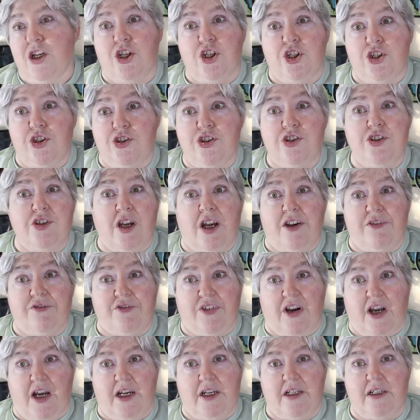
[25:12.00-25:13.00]
Could you not
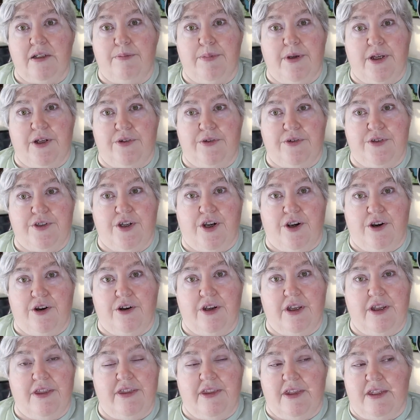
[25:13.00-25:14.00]
find a better
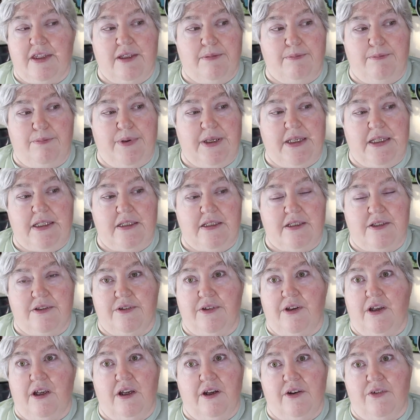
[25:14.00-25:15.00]
target than the piece of
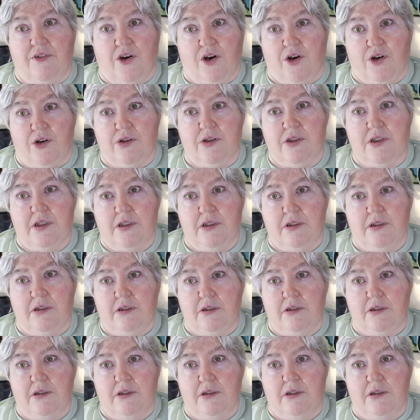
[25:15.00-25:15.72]
art?